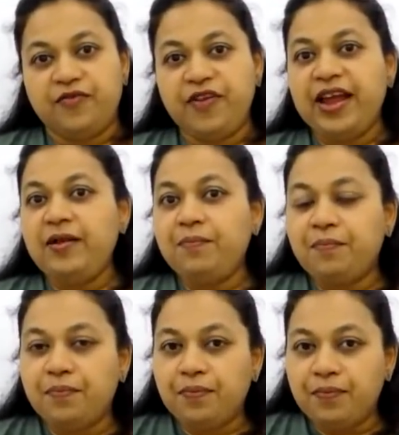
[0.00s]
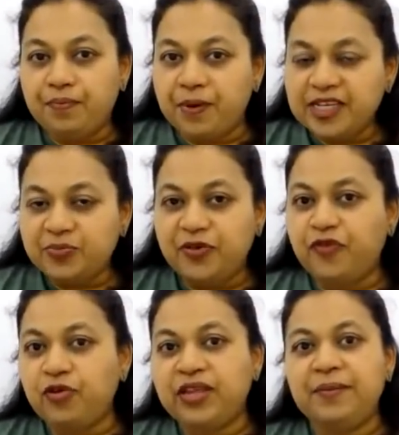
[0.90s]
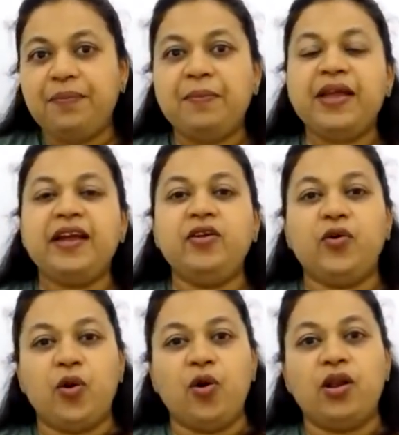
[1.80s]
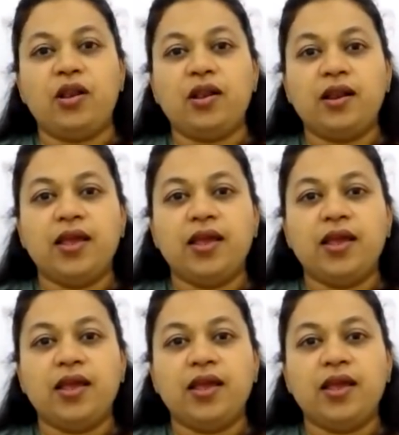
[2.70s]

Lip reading: when much before that baby can crawl,